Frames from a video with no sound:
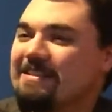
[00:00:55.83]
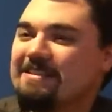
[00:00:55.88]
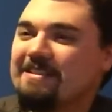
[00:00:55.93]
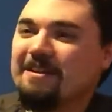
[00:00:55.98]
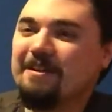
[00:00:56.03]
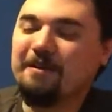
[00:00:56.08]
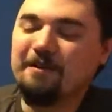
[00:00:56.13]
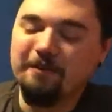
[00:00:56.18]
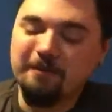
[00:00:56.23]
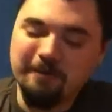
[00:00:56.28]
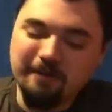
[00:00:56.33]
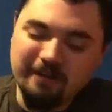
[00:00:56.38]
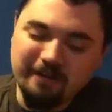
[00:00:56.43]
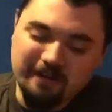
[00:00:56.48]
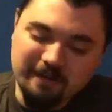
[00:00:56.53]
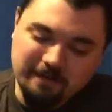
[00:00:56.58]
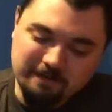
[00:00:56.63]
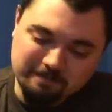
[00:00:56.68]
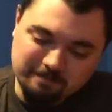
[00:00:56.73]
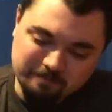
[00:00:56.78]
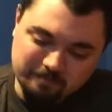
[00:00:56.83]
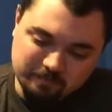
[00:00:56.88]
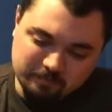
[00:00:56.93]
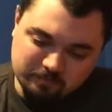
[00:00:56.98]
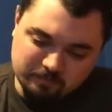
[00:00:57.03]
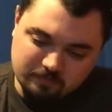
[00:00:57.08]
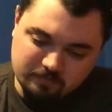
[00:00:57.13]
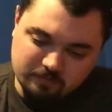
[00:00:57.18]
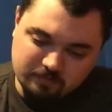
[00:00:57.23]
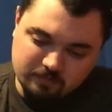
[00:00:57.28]
so, um,
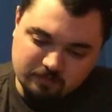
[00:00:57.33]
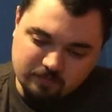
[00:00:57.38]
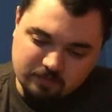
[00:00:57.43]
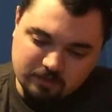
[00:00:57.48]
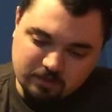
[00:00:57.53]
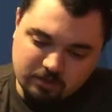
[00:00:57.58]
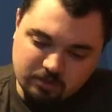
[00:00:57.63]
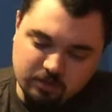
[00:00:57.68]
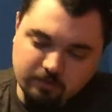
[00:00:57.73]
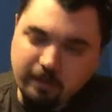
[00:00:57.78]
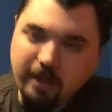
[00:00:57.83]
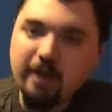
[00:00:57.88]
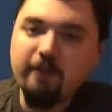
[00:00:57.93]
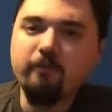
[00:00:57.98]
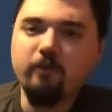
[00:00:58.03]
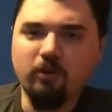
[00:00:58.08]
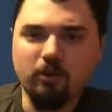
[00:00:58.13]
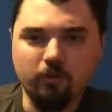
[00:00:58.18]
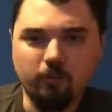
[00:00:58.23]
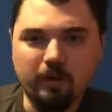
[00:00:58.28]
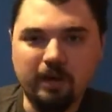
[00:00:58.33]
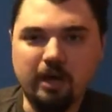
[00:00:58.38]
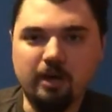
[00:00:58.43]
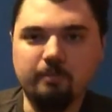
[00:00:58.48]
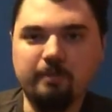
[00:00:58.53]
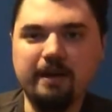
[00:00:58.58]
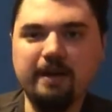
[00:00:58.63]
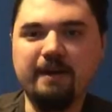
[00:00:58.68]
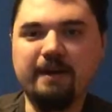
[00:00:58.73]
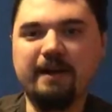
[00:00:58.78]
you might have heard a while
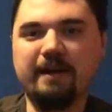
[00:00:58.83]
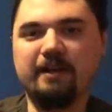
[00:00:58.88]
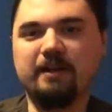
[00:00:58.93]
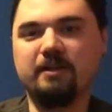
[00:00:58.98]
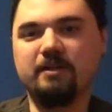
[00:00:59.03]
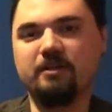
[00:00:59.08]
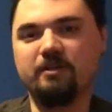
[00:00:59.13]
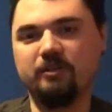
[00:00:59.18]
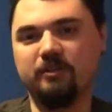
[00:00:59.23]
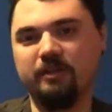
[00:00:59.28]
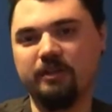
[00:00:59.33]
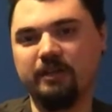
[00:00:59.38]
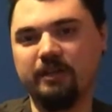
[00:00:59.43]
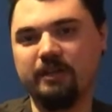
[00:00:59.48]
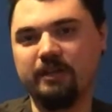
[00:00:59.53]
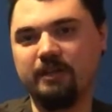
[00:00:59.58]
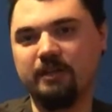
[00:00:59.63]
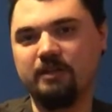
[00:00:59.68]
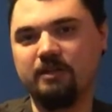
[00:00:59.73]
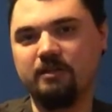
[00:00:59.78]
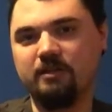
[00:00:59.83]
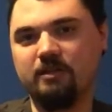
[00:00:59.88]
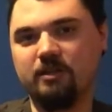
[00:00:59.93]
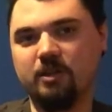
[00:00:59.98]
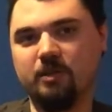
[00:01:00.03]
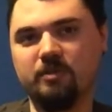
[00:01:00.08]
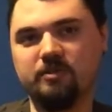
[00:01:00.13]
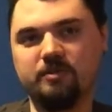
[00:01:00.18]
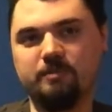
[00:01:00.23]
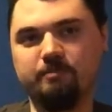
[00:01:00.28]
back that
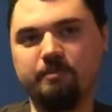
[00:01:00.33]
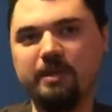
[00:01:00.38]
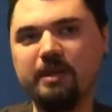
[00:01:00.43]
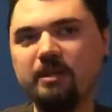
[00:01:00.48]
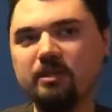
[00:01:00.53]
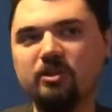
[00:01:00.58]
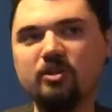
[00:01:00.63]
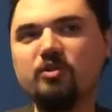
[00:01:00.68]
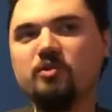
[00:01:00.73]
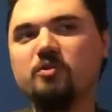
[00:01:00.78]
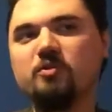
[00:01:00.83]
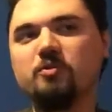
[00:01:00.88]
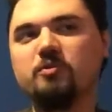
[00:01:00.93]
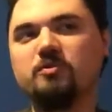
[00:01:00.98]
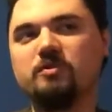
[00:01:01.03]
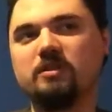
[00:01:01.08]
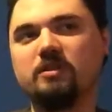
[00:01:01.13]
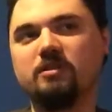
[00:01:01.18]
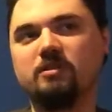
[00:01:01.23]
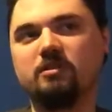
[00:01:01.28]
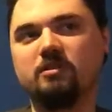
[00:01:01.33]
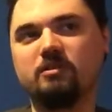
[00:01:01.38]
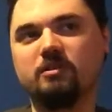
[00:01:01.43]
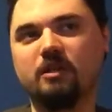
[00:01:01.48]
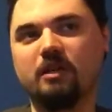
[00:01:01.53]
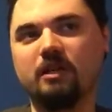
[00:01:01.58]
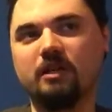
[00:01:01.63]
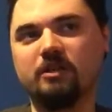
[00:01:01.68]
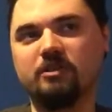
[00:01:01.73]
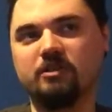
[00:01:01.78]
there was big news that
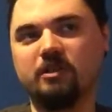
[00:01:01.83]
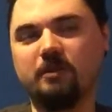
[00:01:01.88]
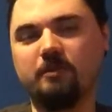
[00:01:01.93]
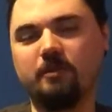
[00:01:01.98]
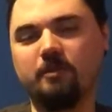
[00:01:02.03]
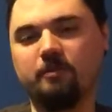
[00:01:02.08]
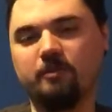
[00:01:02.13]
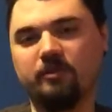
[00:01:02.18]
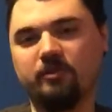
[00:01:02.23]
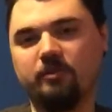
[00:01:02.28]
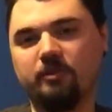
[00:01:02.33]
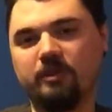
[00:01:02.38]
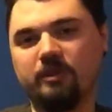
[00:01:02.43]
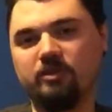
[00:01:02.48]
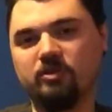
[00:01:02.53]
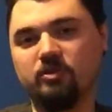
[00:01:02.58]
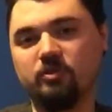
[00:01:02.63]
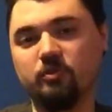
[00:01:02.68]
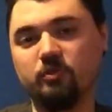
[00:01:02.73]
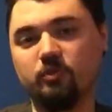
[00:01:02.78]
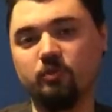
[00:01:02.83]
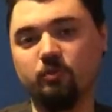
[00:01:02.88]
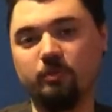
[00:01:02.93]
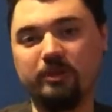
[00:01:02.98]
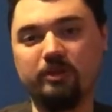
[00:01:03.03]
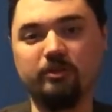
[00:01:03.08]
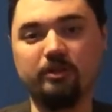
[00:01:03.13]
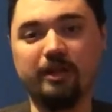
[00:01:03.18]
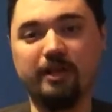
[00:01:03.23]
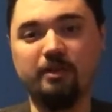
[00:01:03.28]
uh, Shyamalan was going to
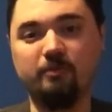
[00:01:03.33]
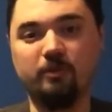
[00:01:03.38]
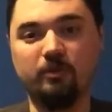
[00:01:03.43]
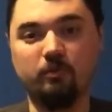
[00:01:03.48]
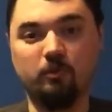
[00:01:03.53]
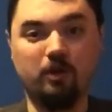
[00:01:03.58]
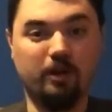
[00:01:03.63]
reunite with